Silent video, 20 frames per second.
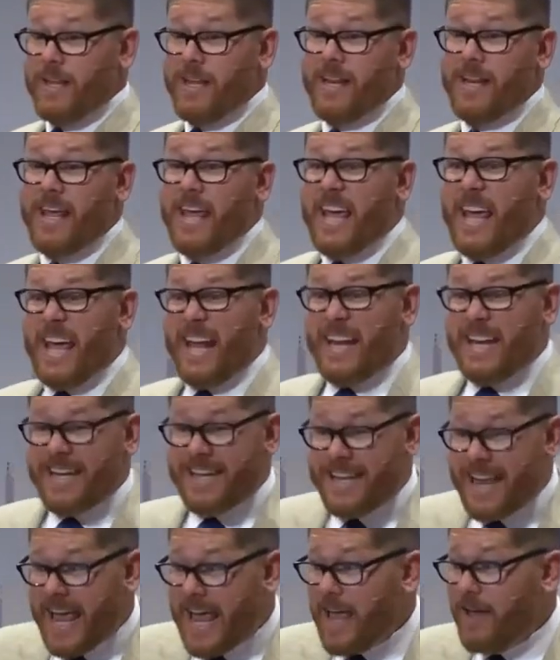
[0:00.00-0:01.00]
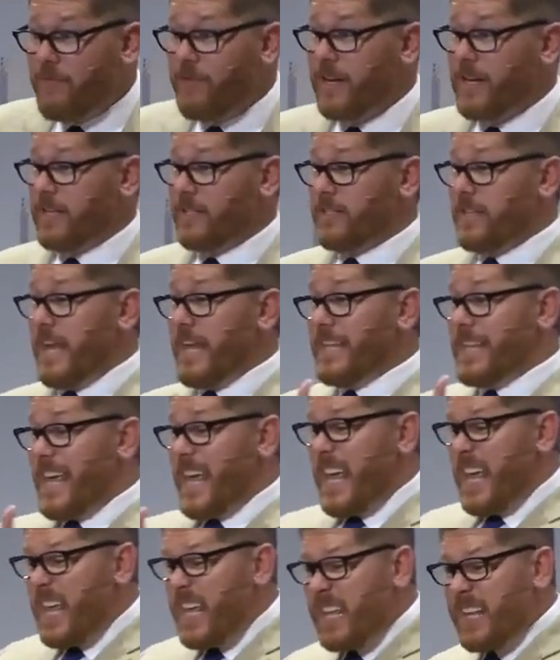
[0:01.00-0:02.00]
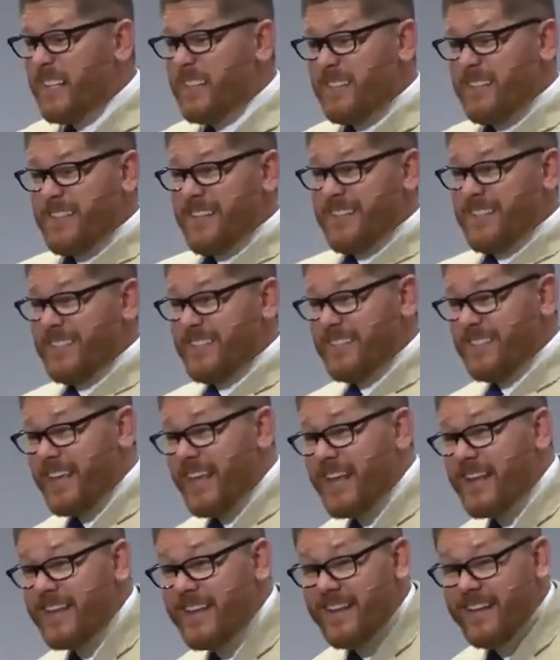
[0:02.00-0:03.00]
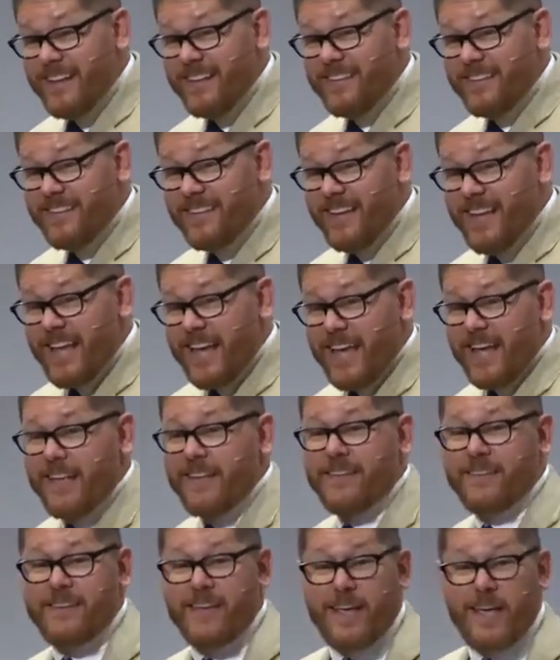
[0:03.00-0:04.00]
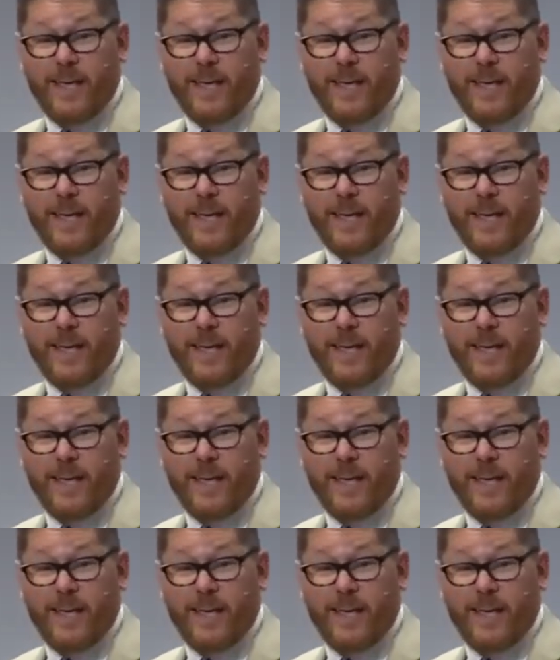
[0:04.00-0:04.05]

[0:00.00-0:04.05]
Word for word: And, and David is saying that his descendant is,